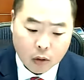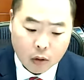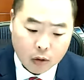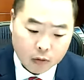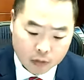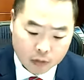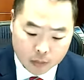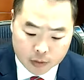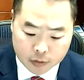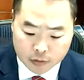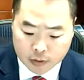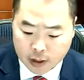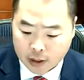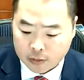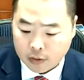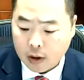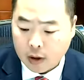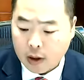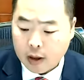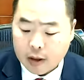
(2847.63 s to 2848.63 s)
from the
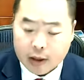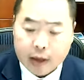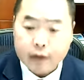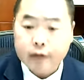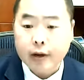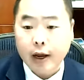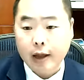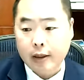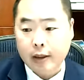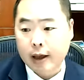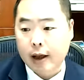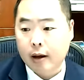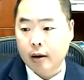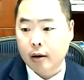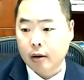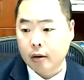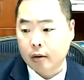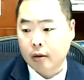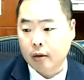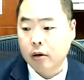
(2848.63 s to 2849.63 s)
States, things like that,
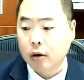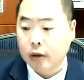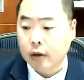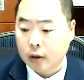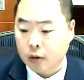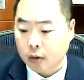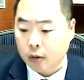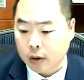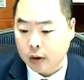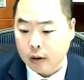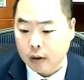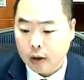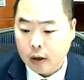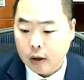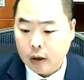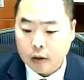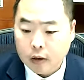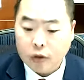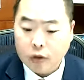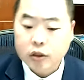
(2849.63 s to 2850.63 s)
or cooking oil.
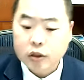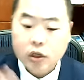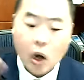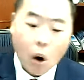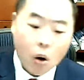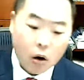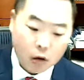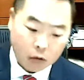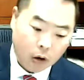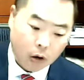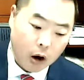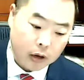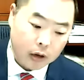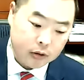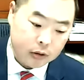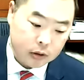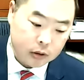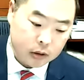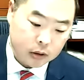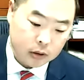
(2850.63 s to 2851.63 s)
Those go
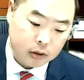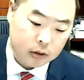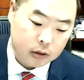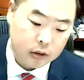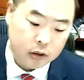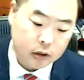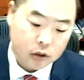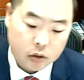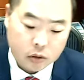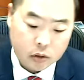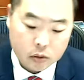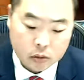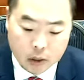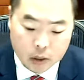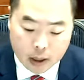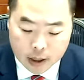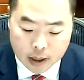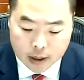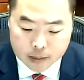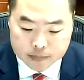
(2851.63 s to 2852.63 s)
across to
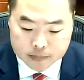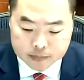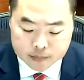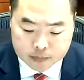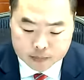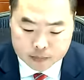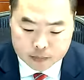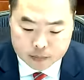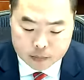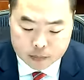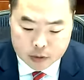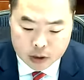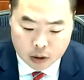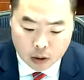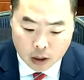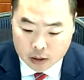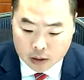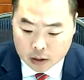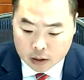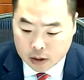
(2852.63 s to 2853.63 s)

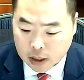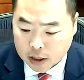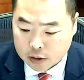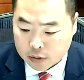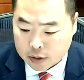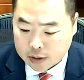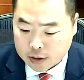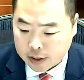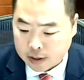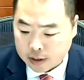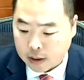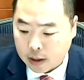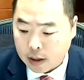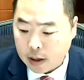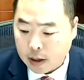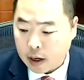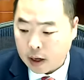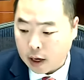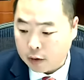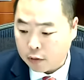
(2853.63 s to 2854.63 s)
other countries, and
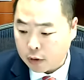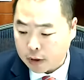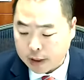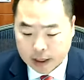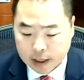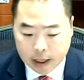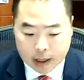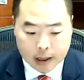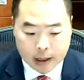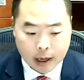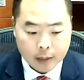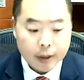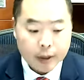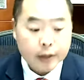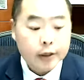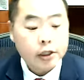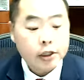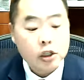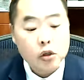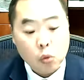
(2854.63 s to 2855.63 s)
really, I mean,
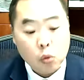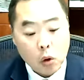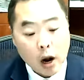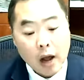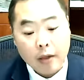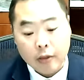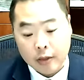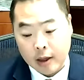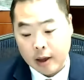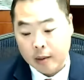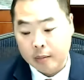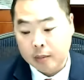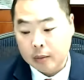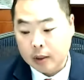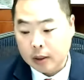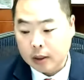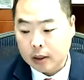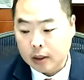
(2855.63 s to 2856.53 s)
did you want them?